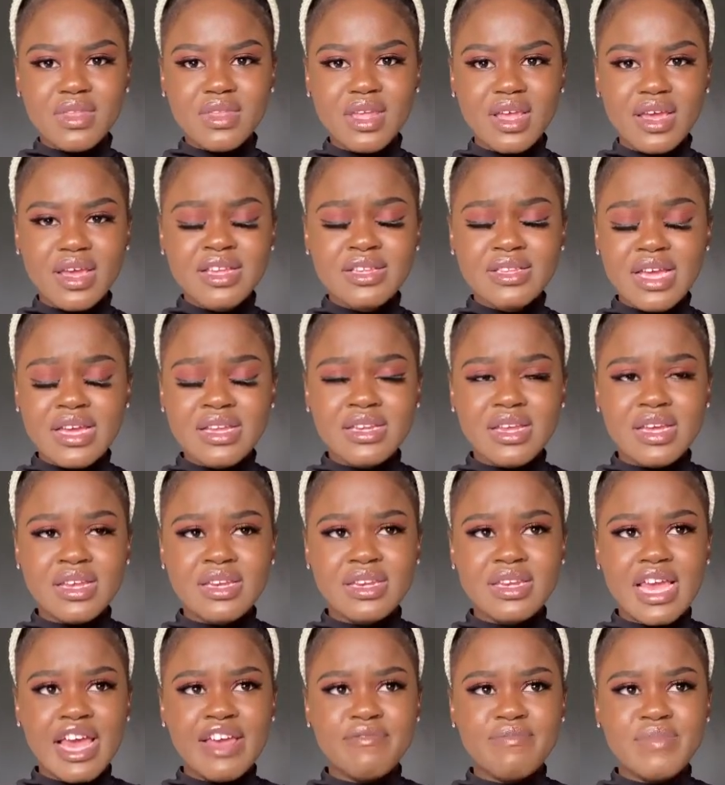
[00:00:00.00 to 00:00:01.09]
it
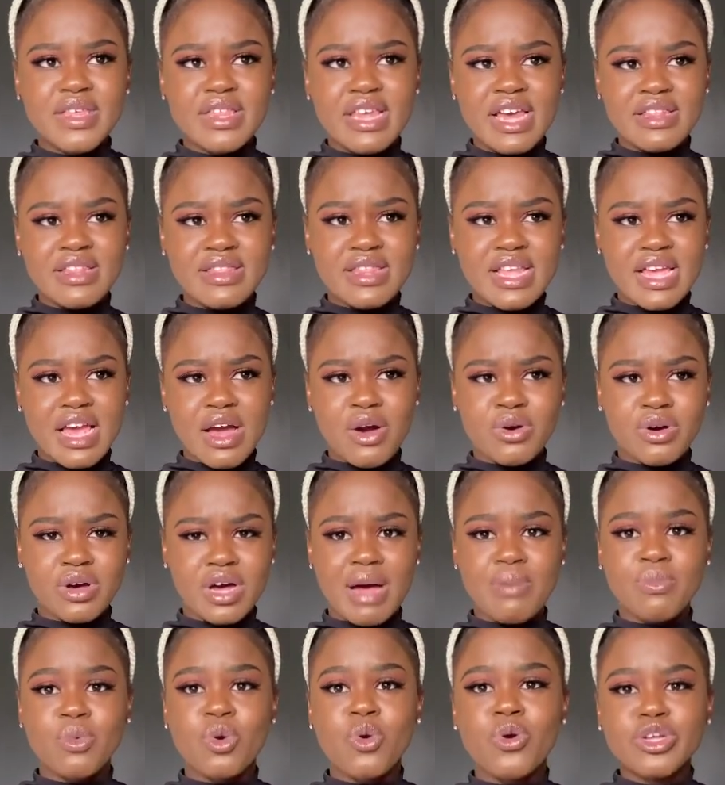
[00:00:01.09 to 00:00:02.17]
gave me that thing, oh,
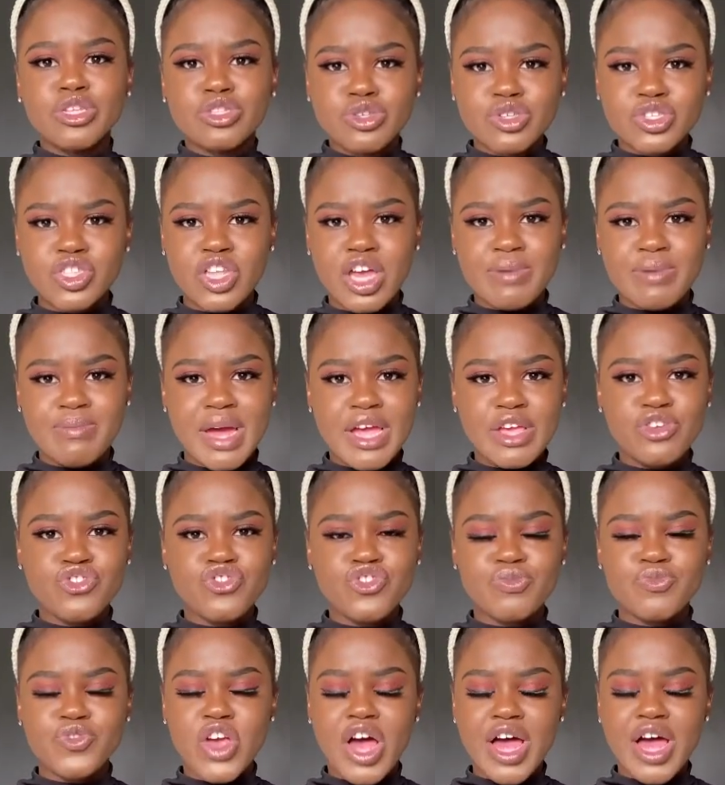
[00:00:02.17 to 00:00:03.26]
I'm going to start my
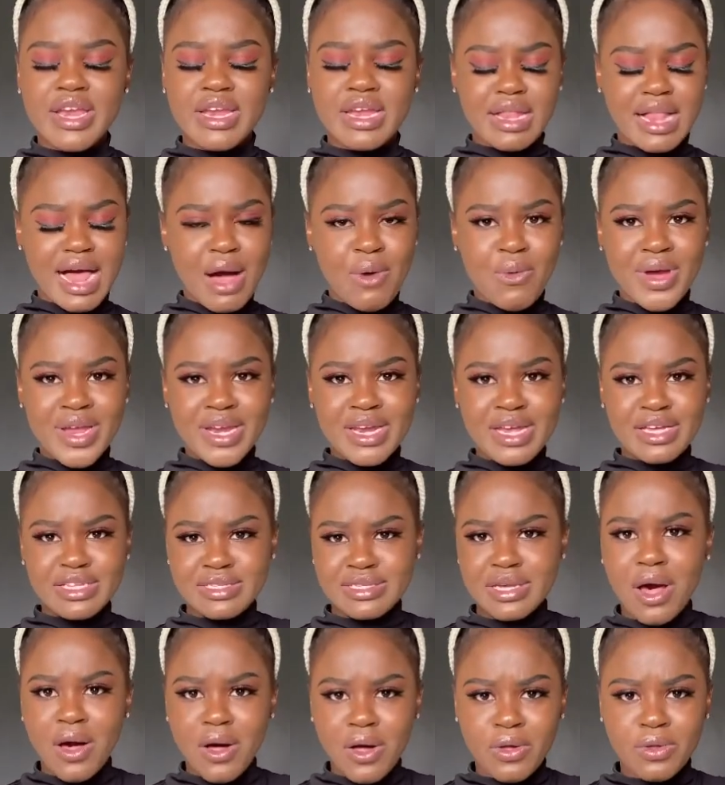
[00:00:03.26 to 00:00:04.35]
YouTube channel, I want to
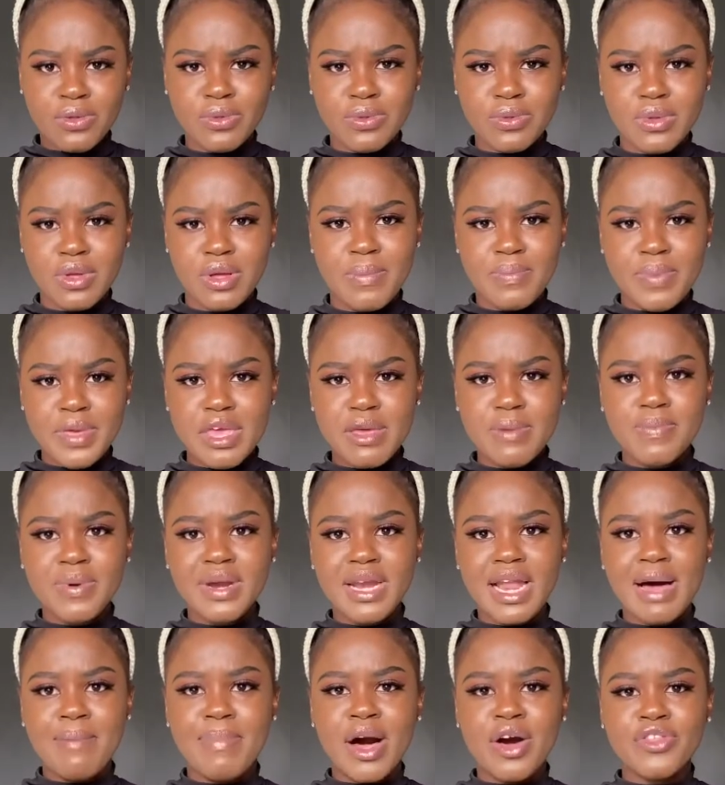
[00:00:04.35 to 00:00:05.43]
tell people
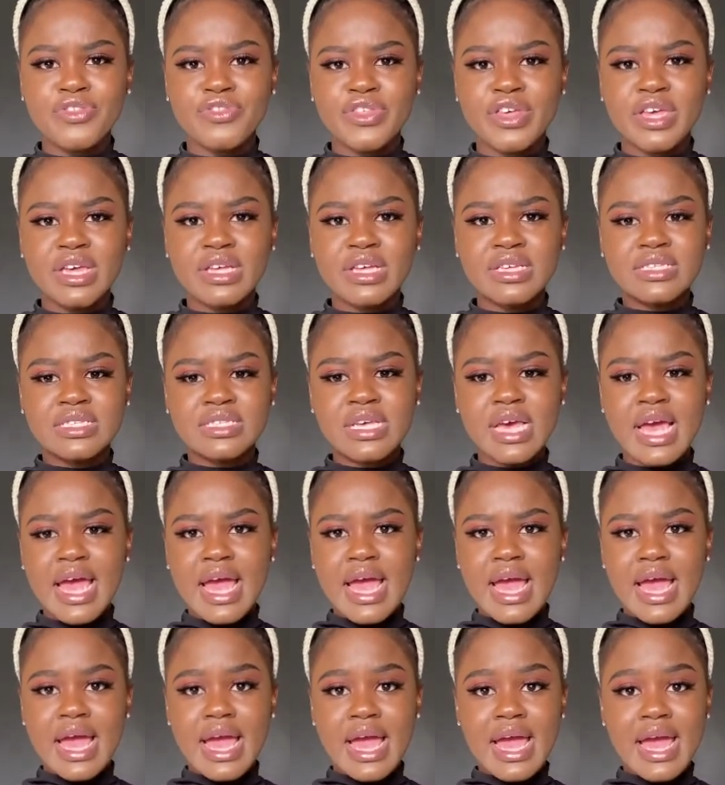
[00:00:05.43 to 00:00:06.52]
about this.
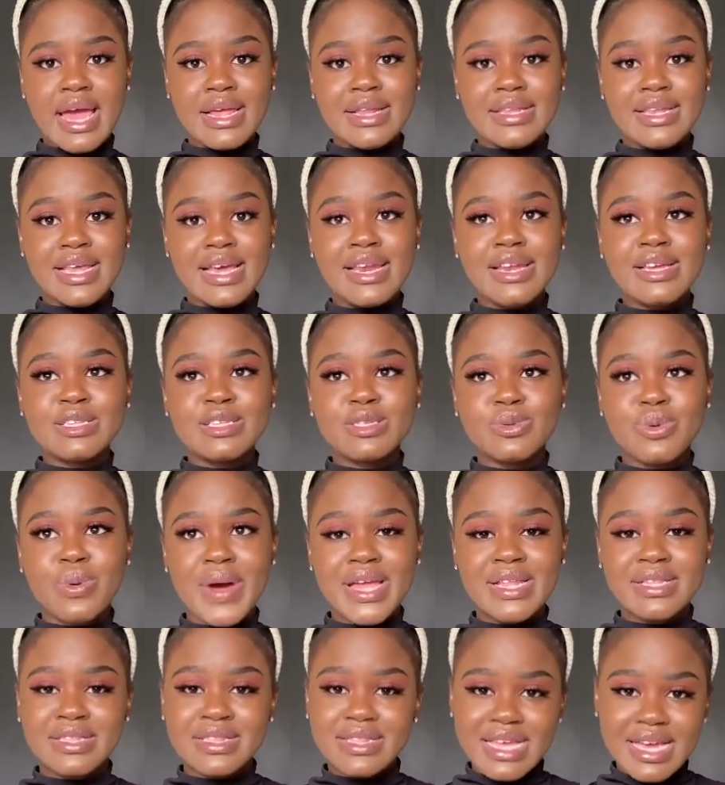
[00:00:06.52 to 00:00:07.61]
And that is
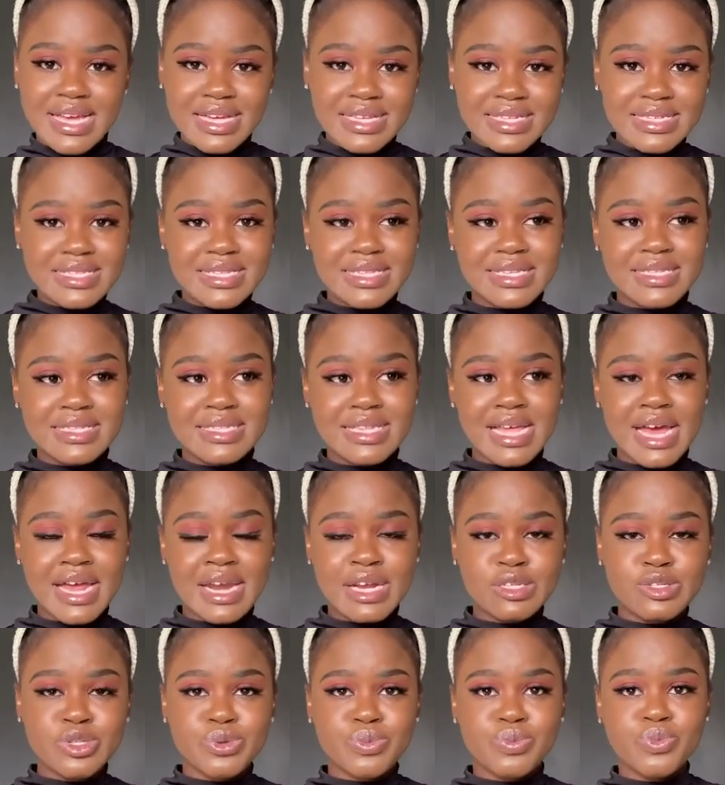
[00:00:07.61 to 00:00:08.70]
when things started
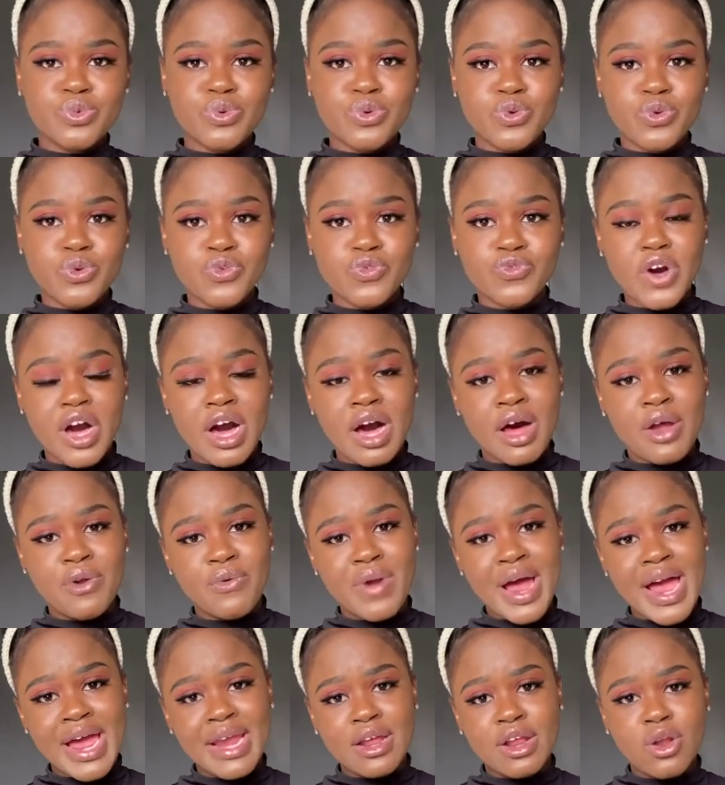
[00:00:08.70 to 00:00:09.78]
to move
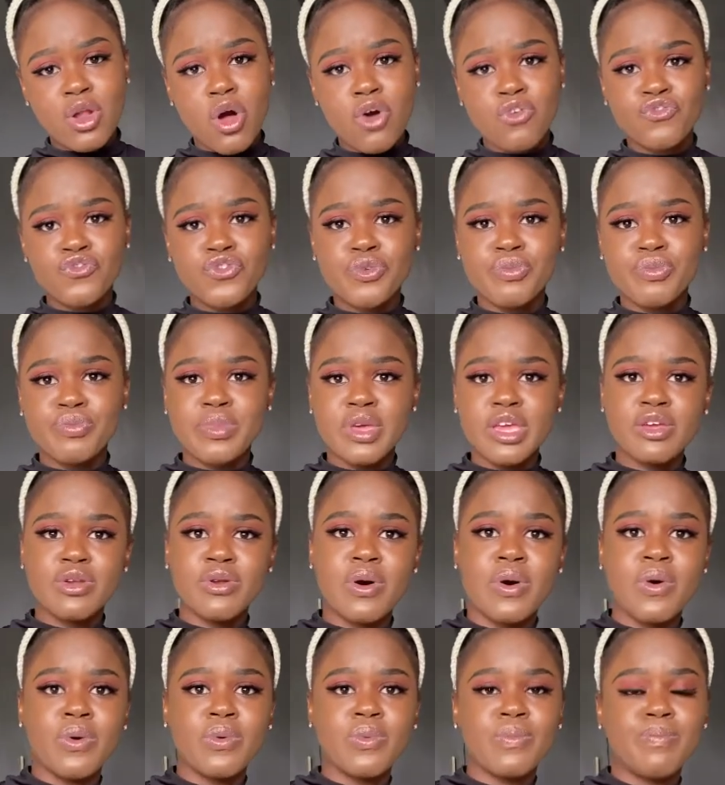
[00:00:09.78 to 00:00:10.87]
right along for me, you
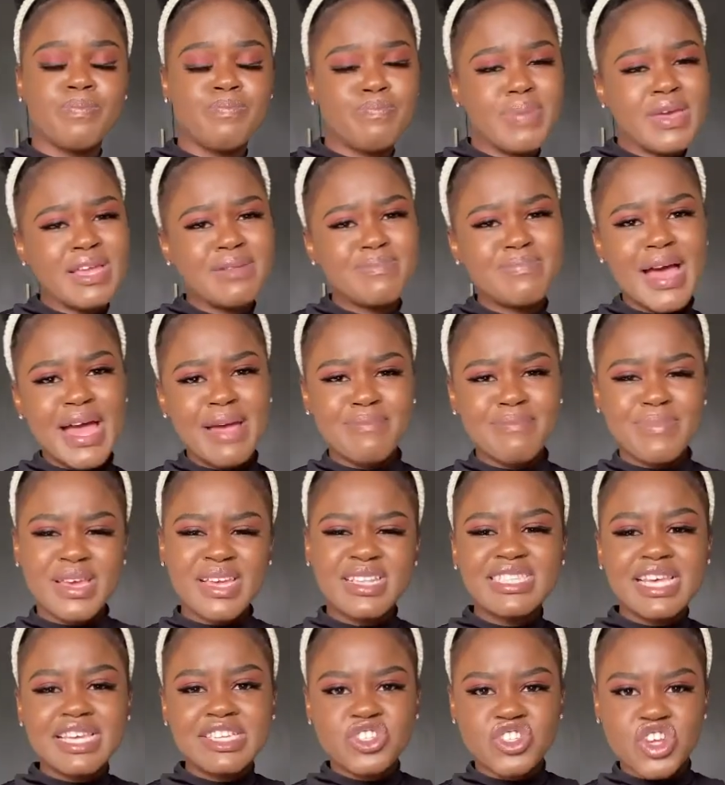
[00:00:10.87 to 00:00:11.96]
know, bit by bit.
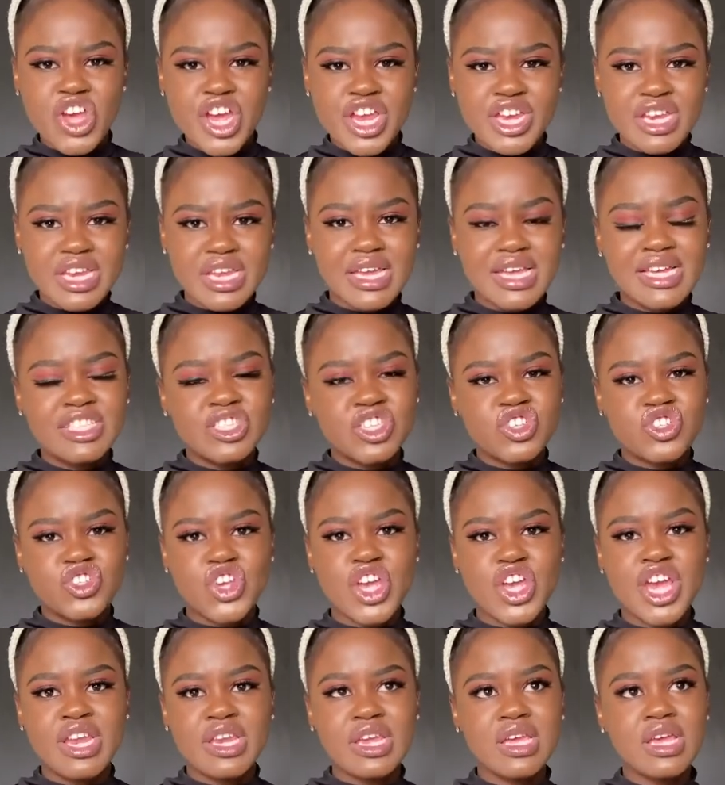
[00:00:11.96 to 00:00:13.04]
It's a
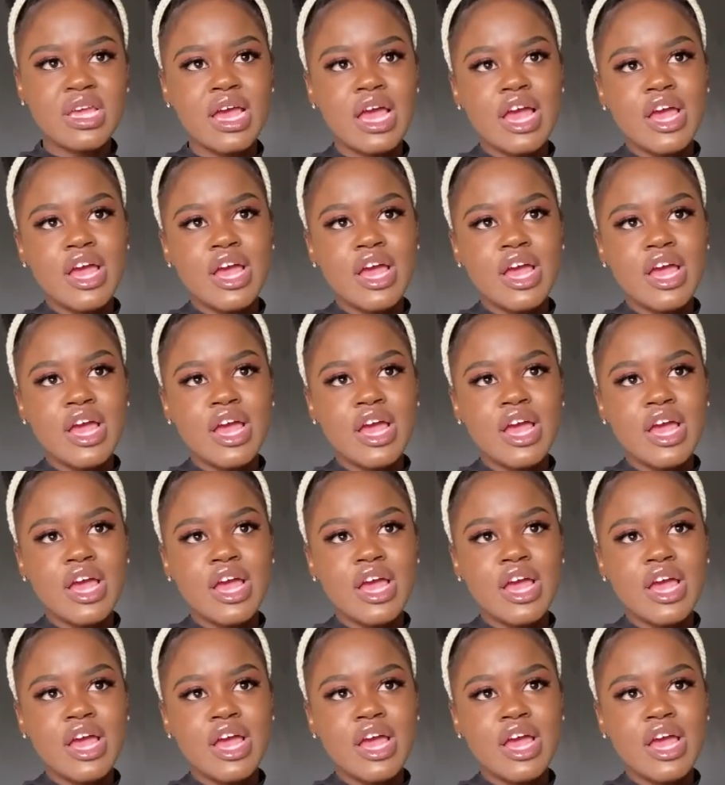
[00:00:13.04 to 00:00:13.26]
journey.